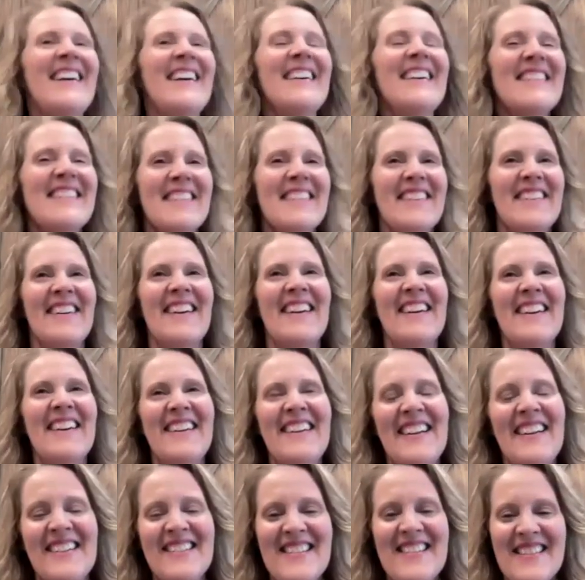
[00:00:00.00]
Sorry.
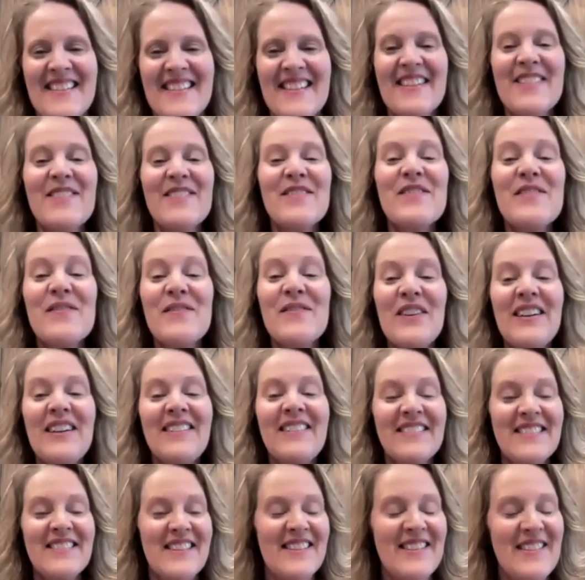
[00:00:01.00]
Yes.
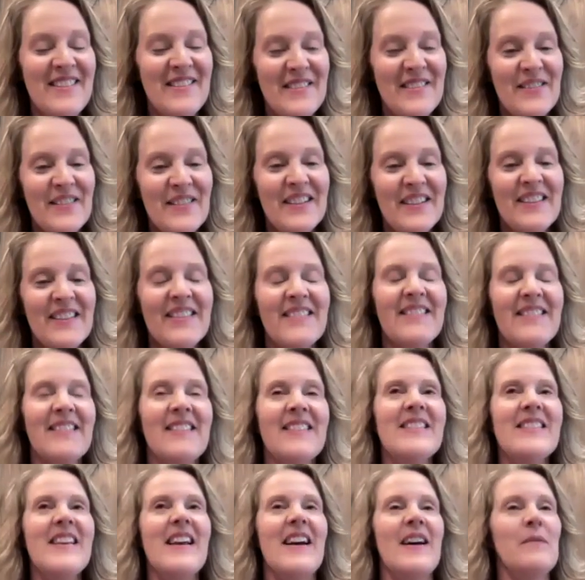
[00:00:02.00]
Well, so
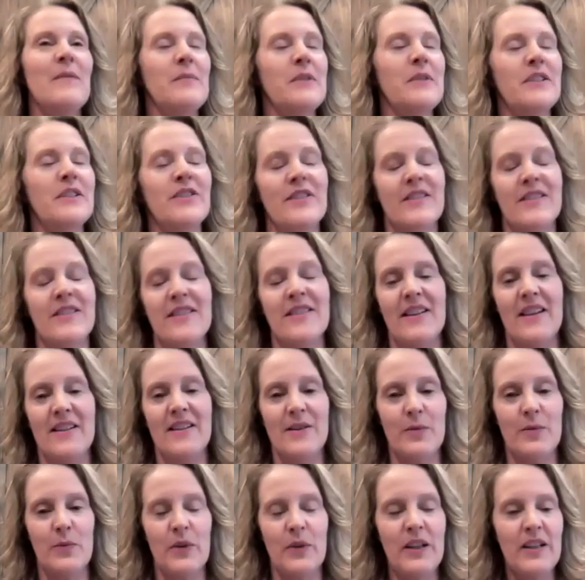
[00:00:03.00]
this happened just
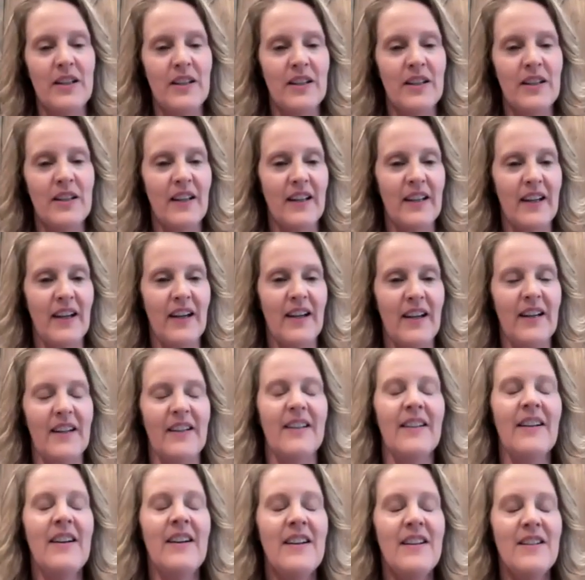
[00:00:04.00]
last week.
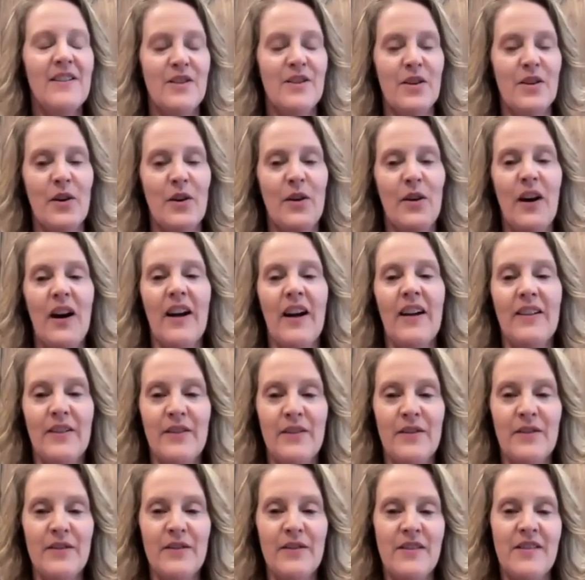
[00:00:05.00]
So I
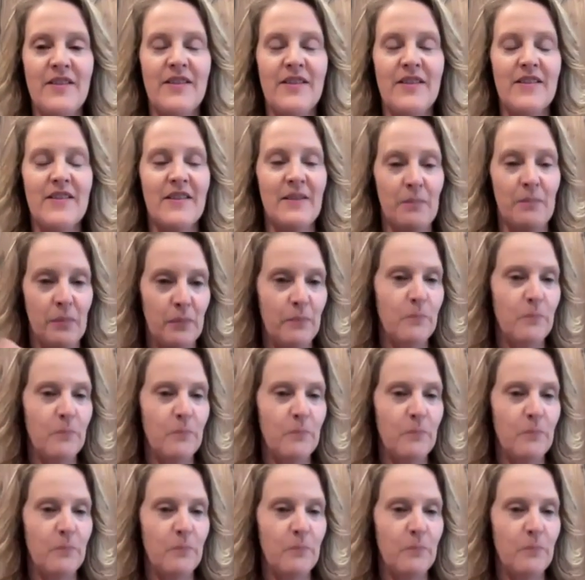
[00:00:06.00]
use the